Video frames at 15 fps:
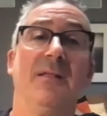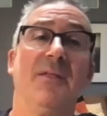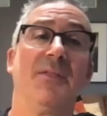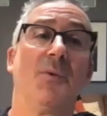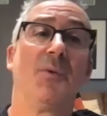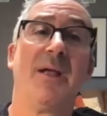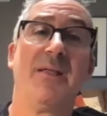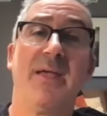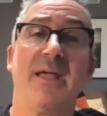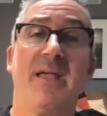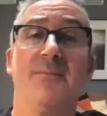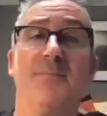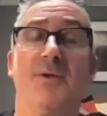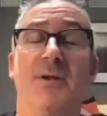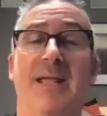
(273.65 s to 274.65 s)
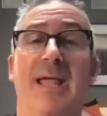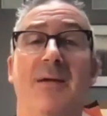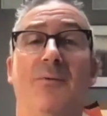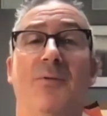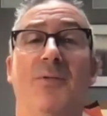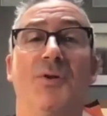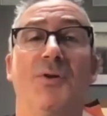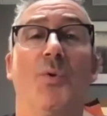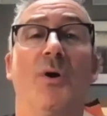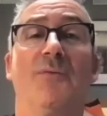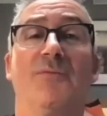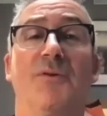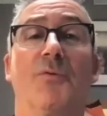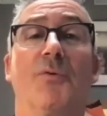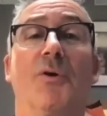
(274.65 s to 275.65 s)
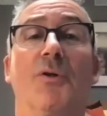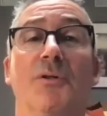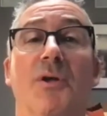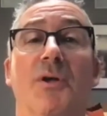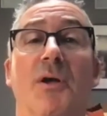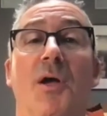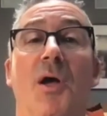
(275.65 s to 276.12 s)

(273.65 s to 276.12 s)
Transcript: than the way they communicate with a 12-year-old